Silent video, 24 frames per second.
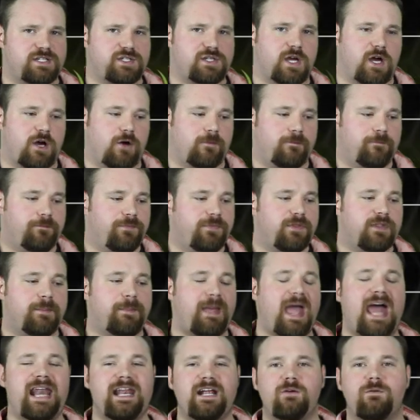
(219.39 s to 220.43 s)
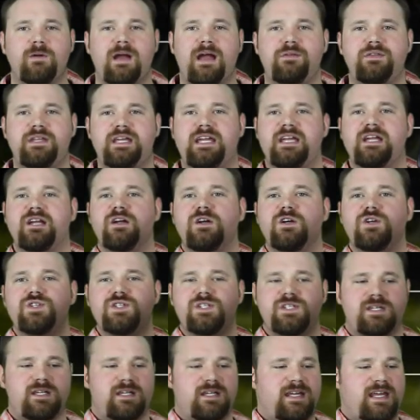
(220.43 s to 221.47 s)
so. The padding around the
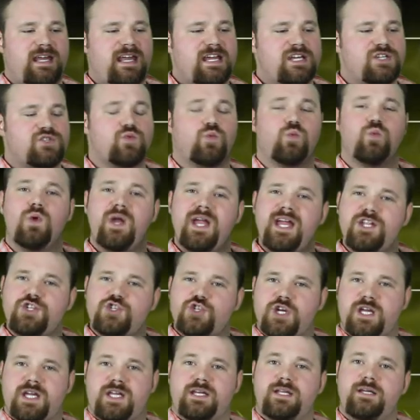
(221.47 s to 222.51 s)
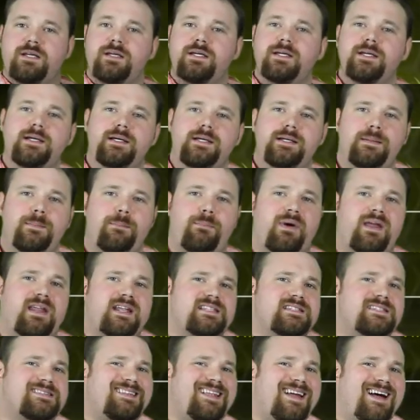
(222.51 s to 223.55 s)
ears is rigid, but
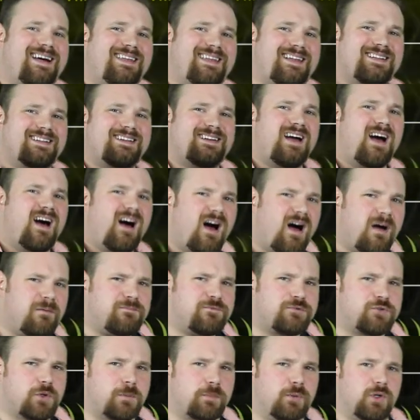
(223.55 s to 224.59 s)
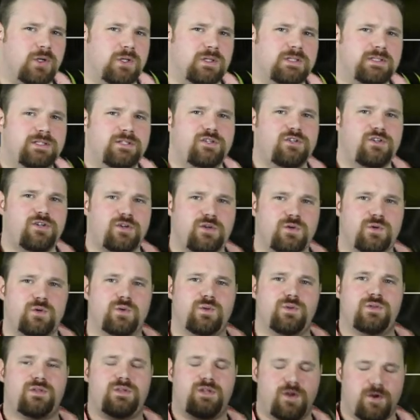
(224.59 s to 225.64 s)
it's not uncomfortable
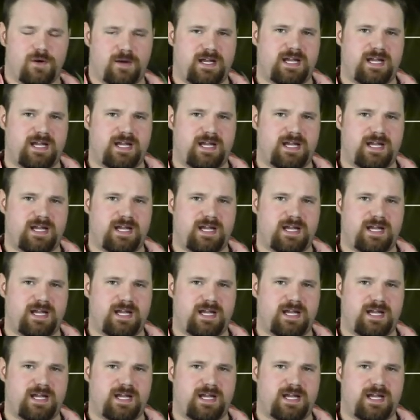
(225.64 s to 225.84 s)
to your